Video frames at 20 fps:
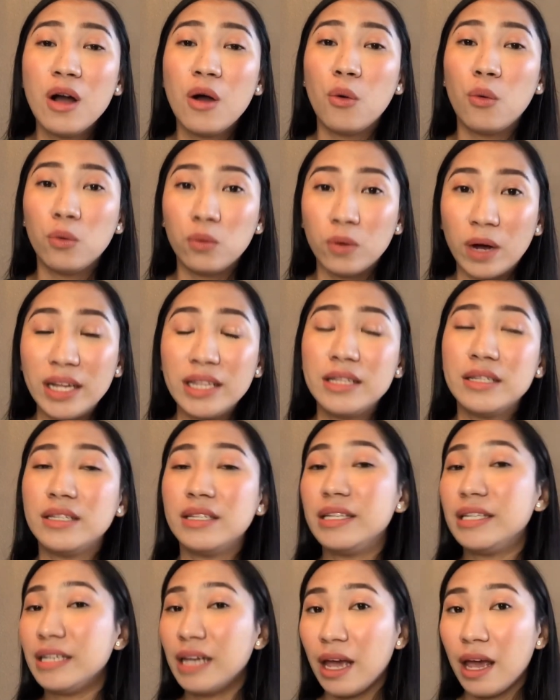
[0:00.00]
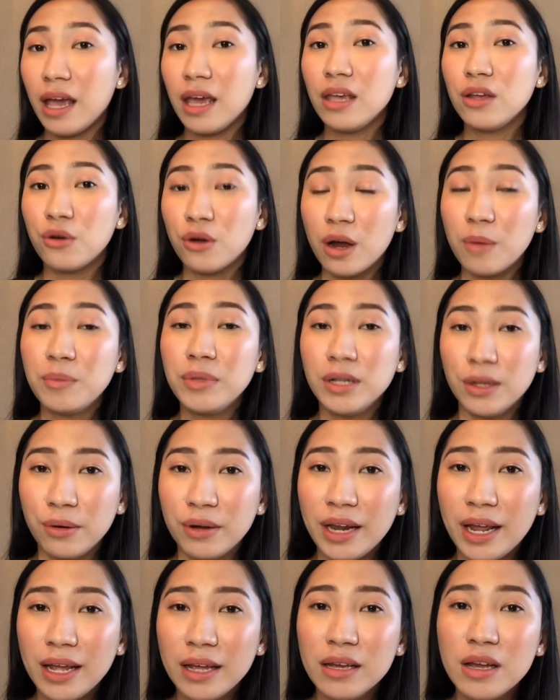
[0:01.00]
what day you're
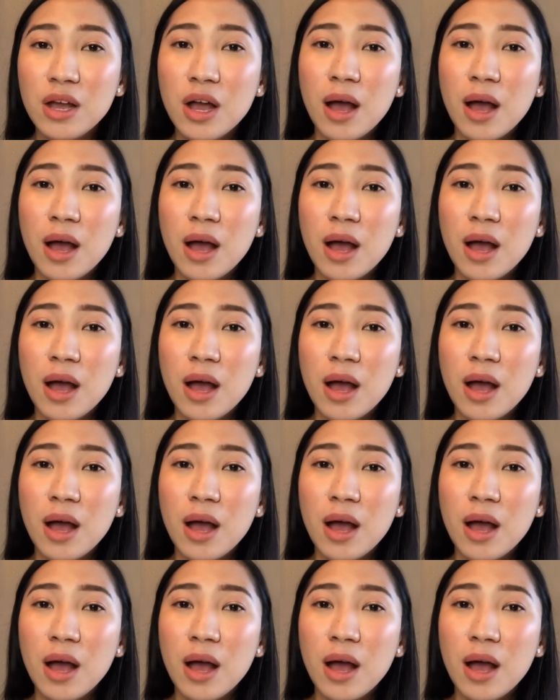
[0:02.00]
uploading